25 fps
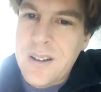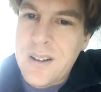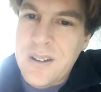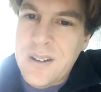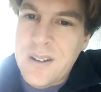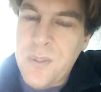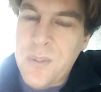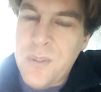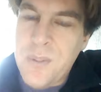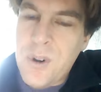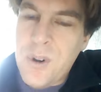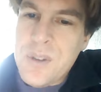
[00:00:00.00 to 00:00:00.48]

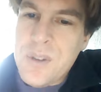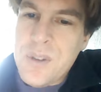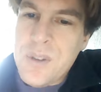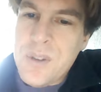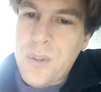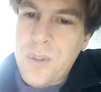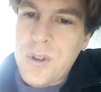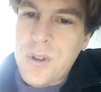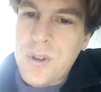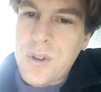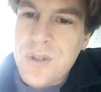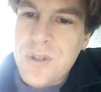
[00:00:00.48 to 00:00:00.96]
The more
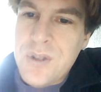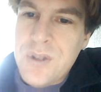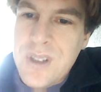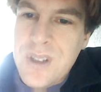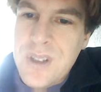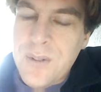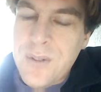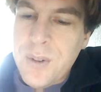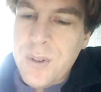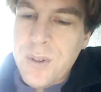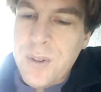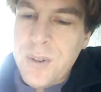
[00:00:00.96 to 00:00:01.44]
support you see
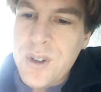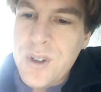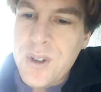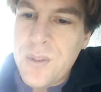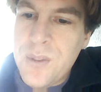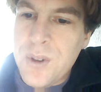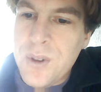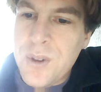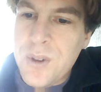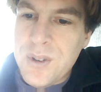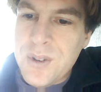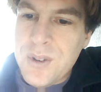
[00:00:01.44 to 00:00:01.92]
for
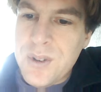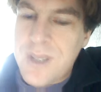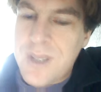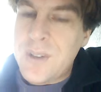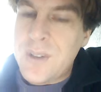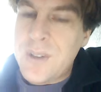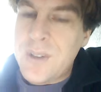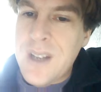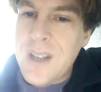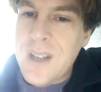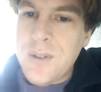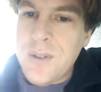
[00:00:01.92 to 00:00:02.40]
renewables on
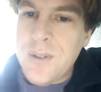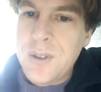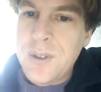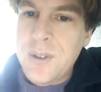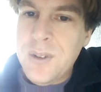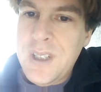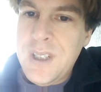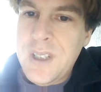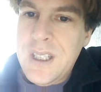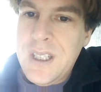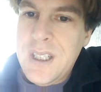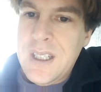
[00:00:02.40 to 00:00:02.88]
every level,
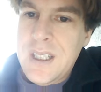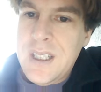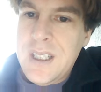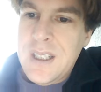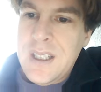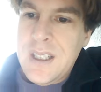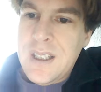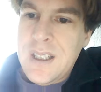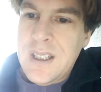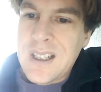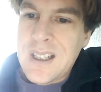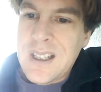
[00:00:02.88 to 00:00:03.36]

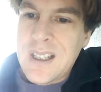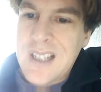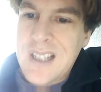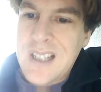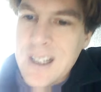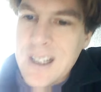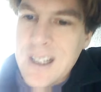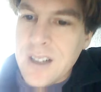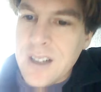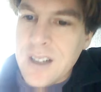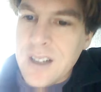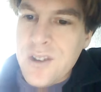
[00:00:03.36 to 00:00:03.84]

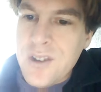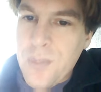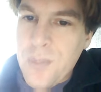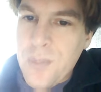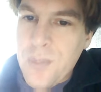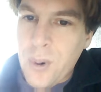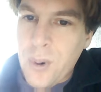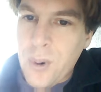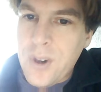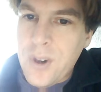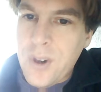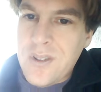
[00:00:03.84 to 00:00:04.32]
clear
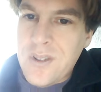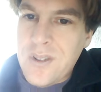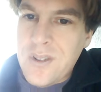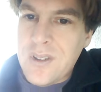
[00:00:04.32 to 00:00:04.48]
support,